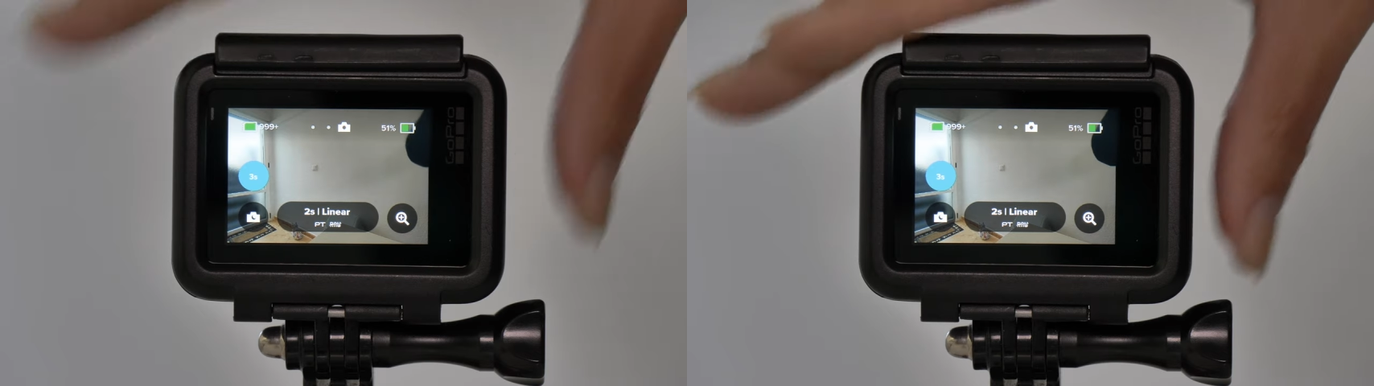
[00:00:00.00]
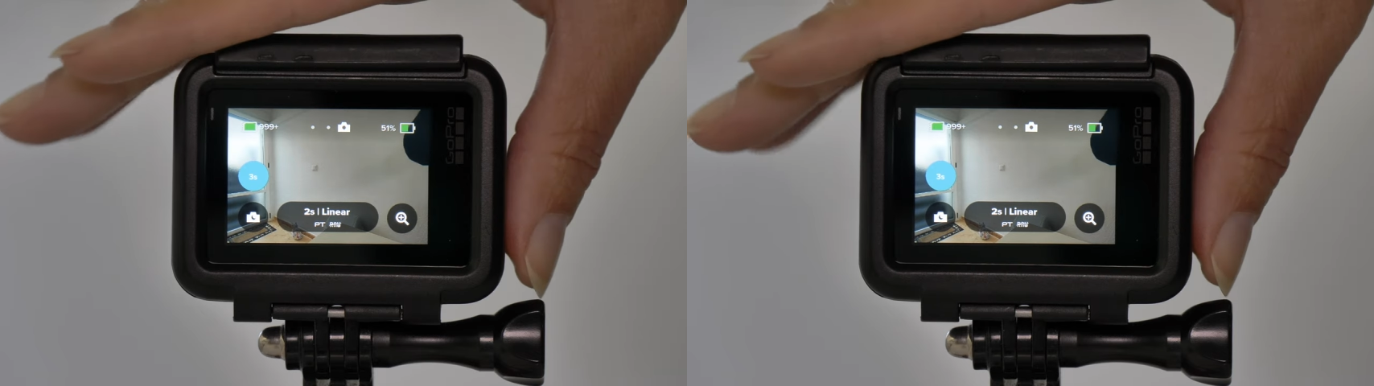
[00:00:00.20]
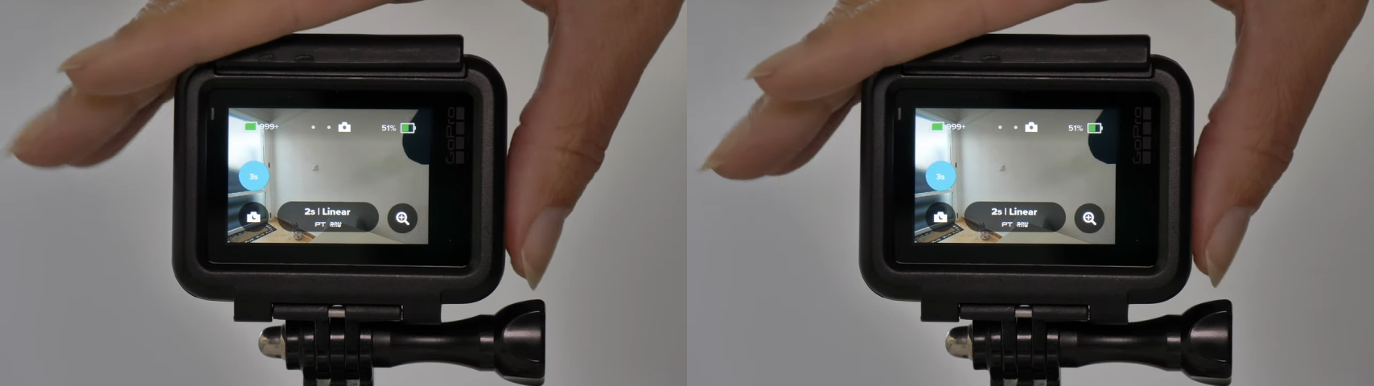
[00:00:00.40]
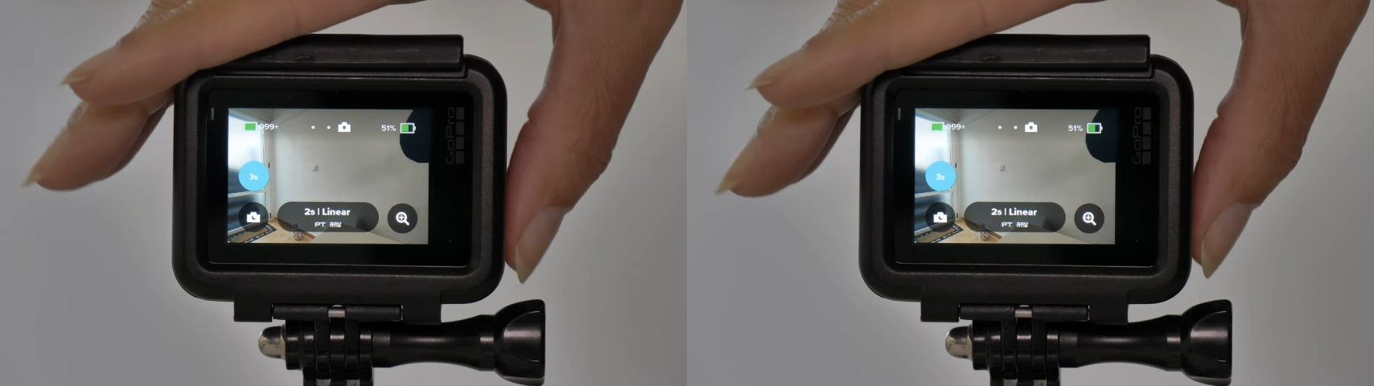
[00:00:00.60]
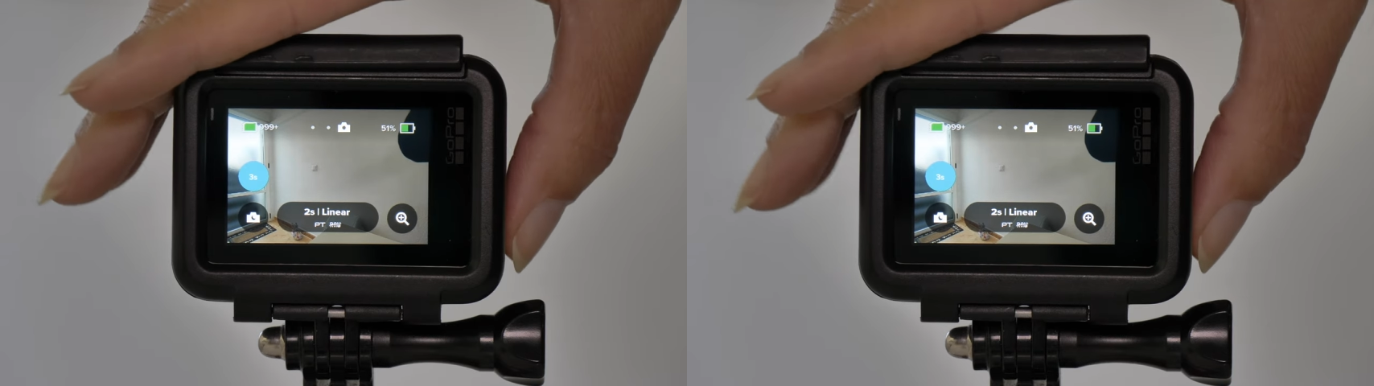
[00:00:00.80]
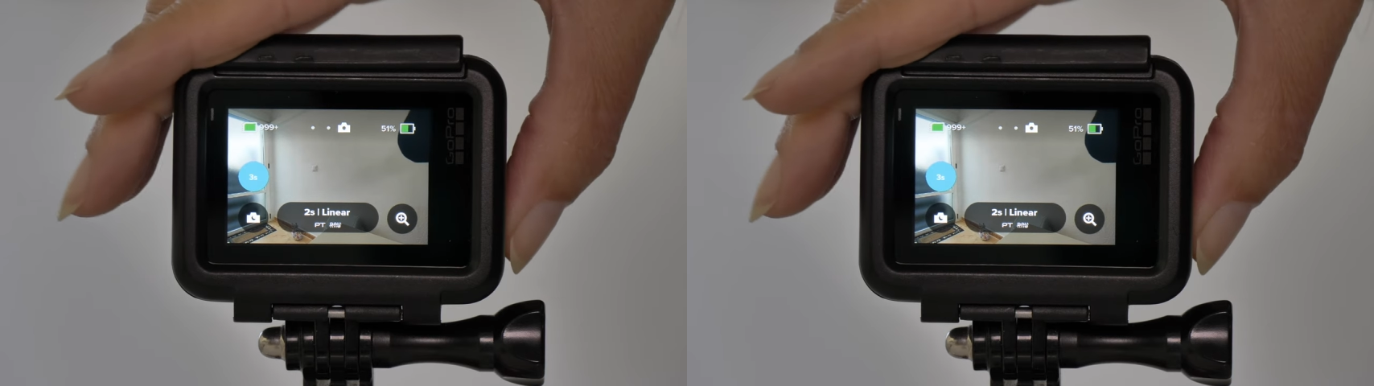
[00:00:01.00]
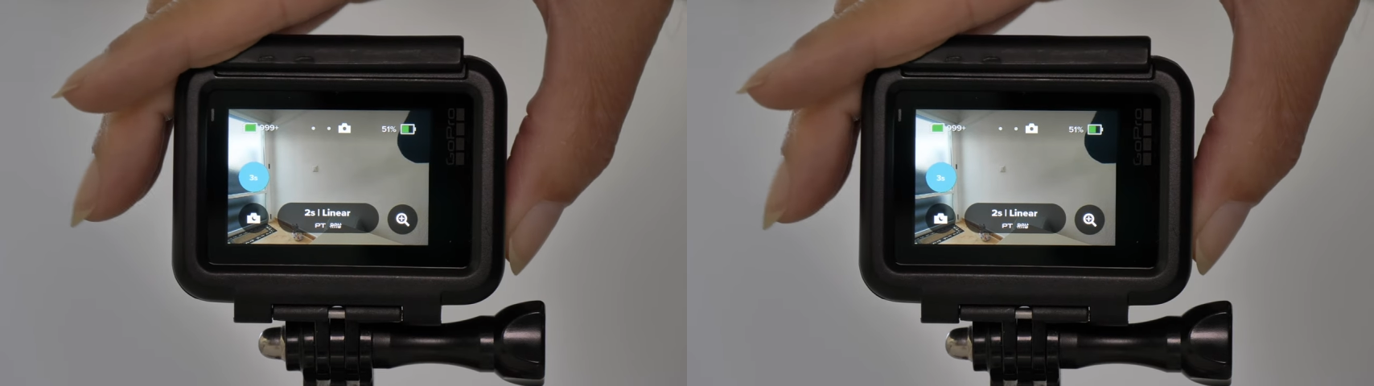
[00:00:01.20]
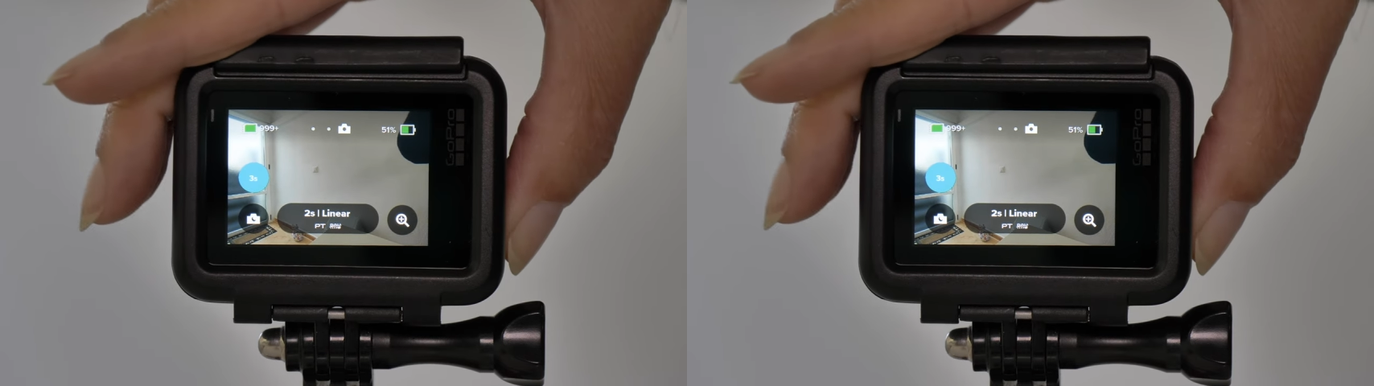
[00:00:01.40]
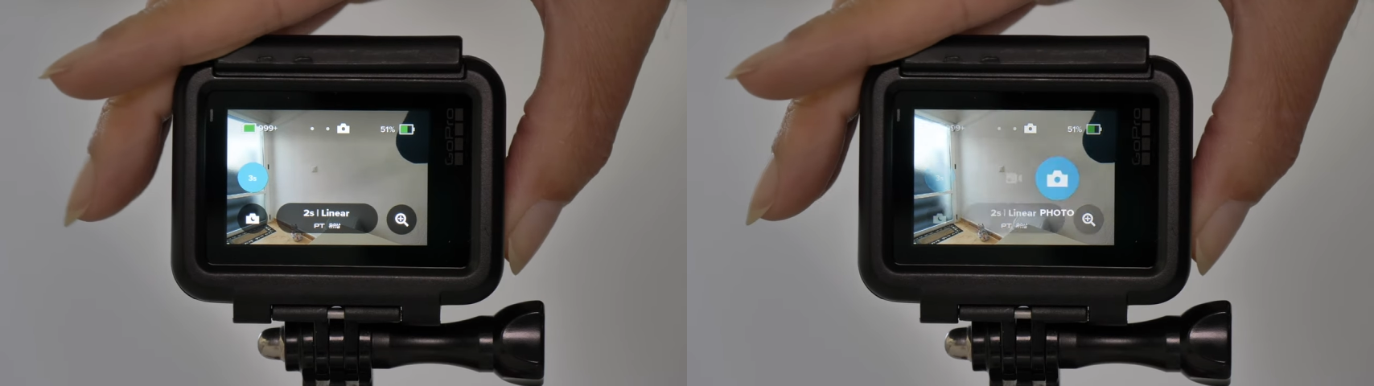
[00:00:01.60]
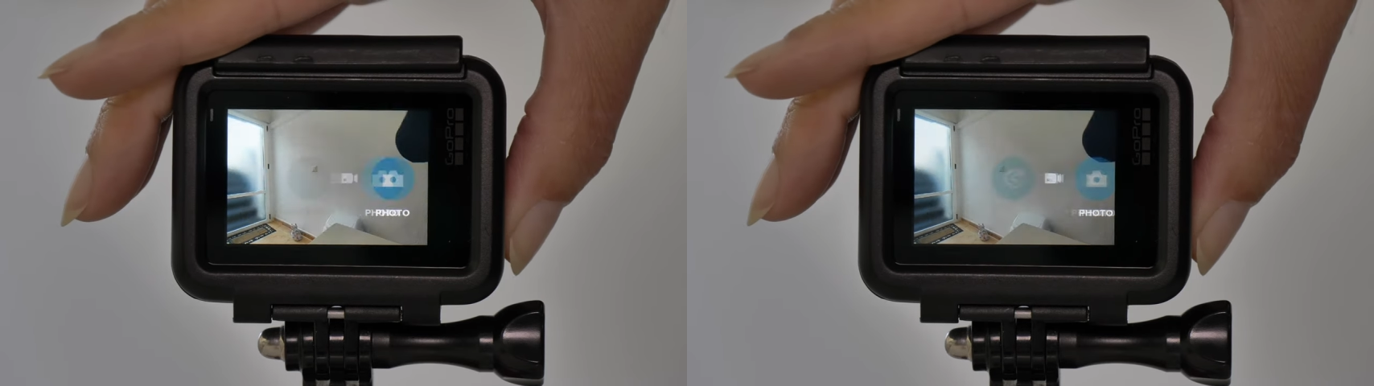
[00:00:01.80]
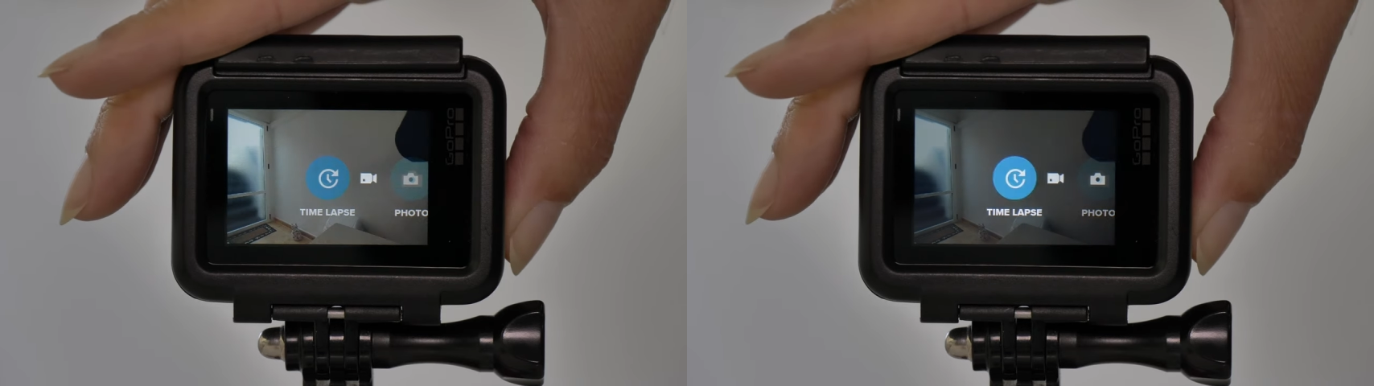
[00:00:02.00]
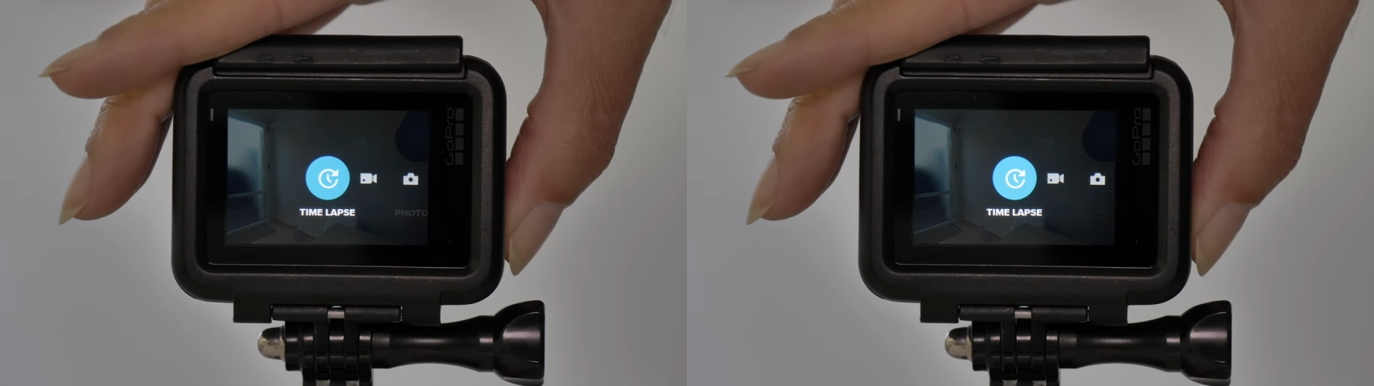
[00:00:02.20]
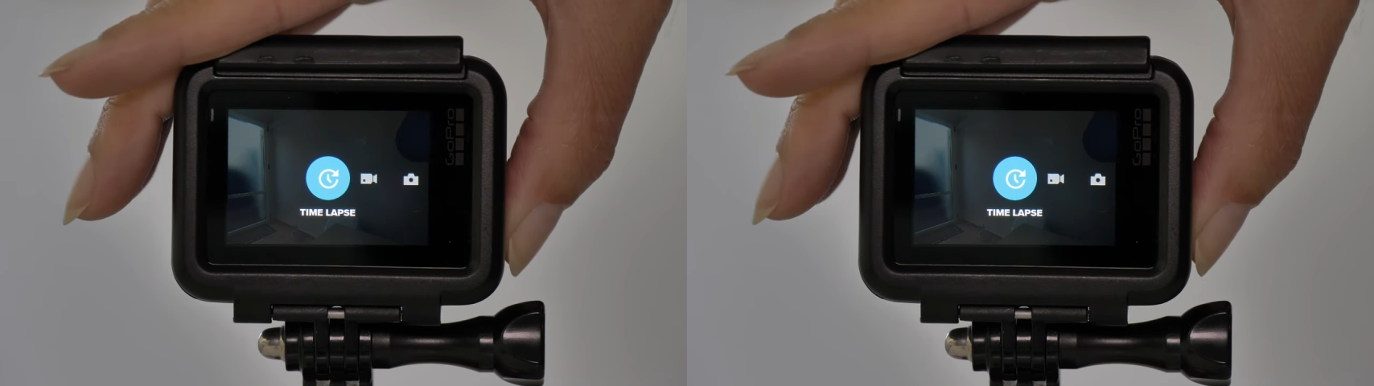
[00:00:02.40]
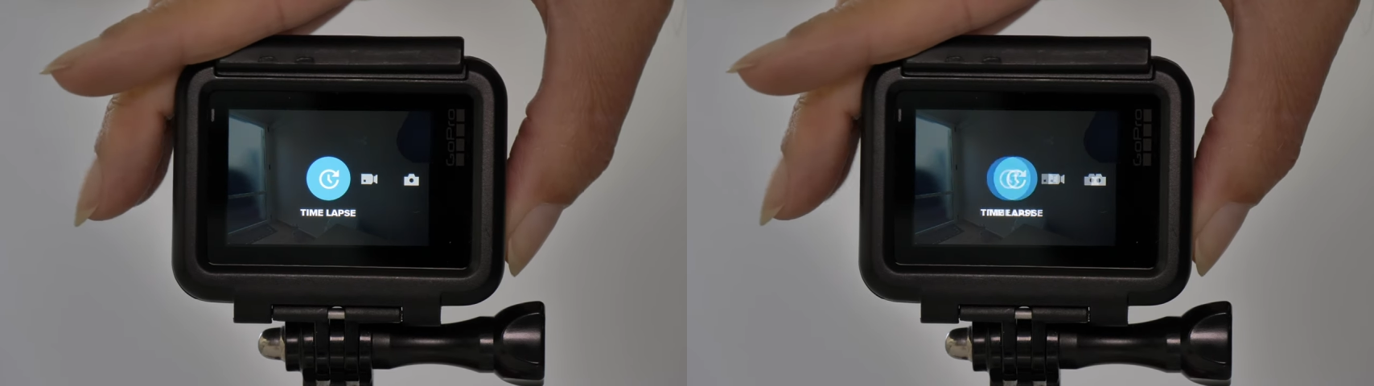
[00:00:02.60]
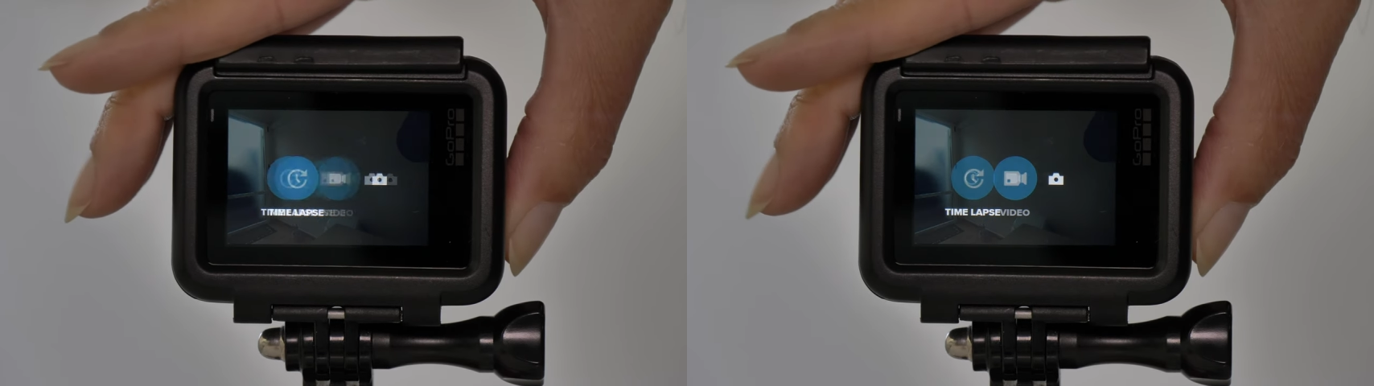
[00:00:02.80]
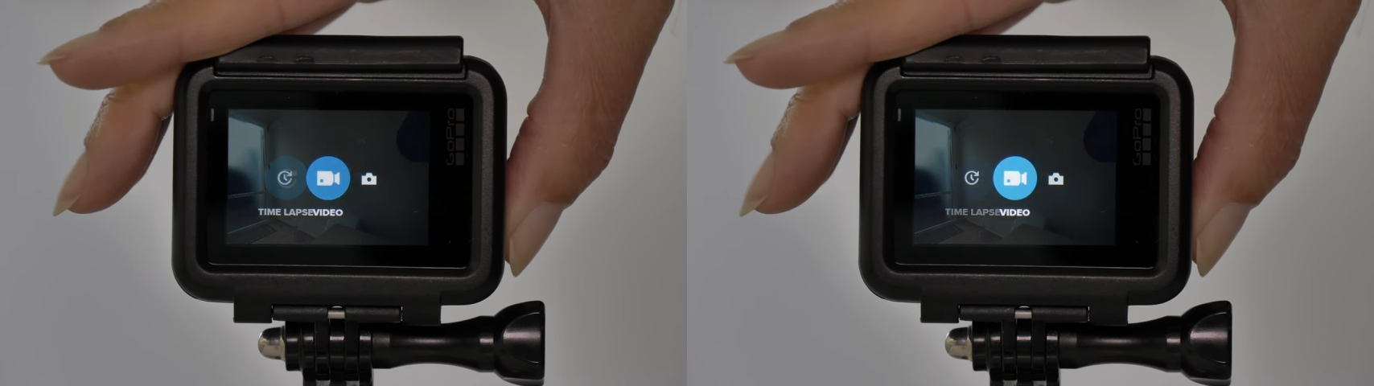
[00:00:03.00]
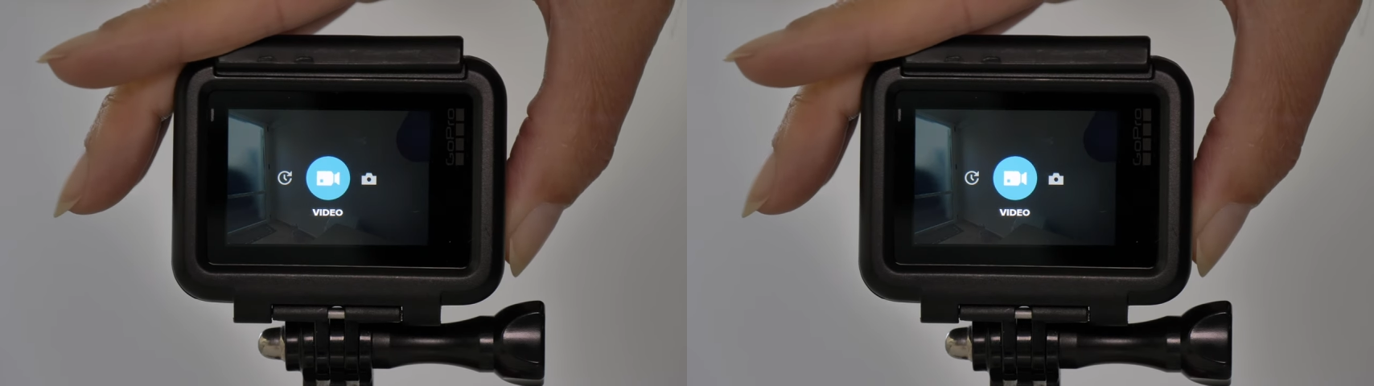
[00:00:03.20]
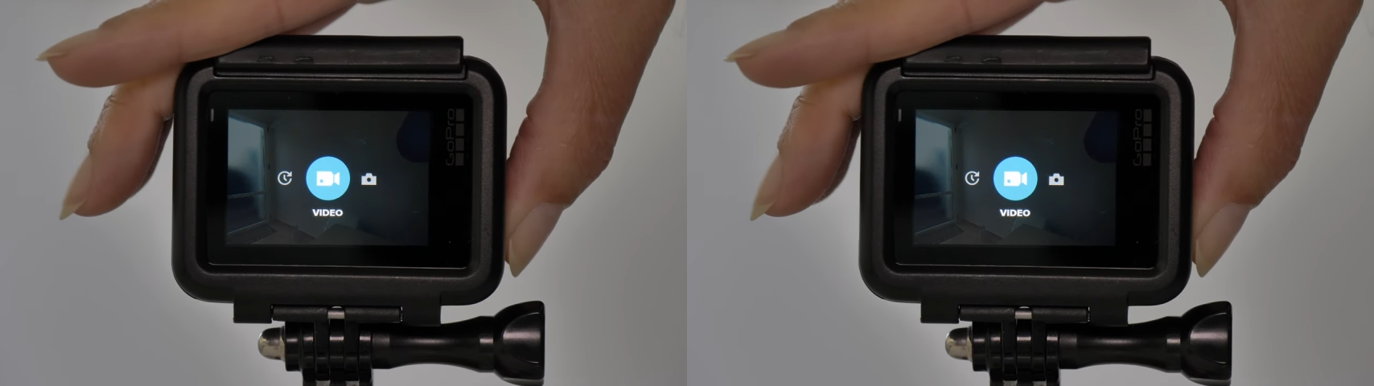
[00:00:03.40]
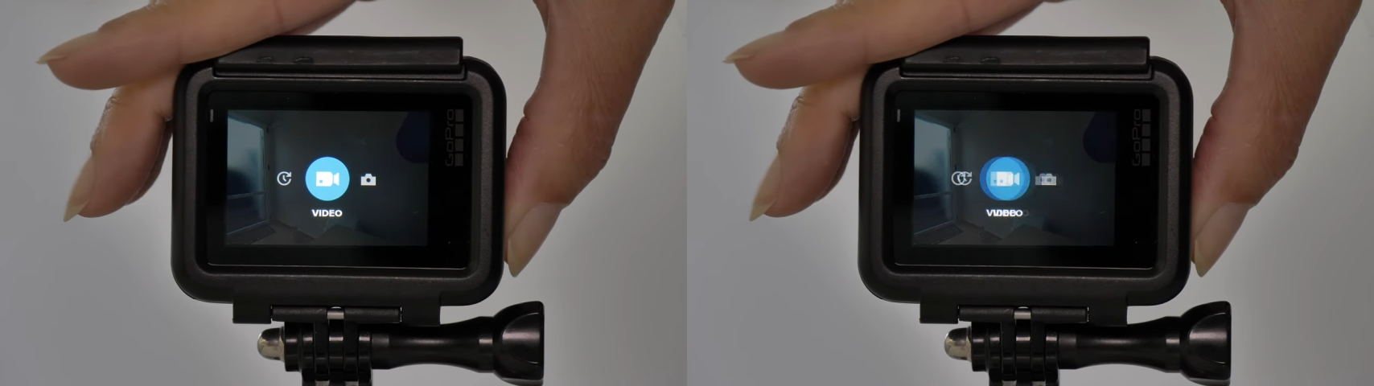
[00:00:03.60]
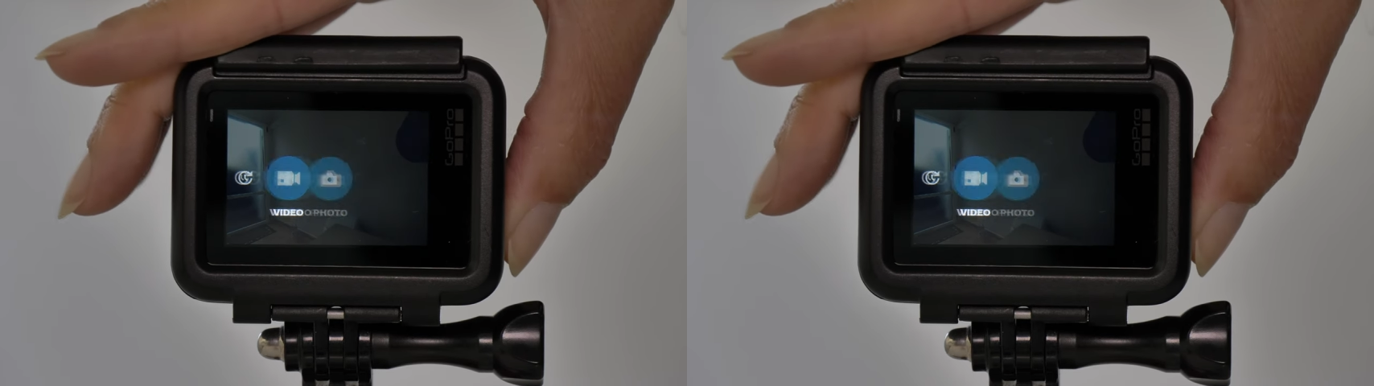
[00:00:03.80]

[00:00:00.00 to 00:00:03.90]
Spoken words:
(no speaker visible)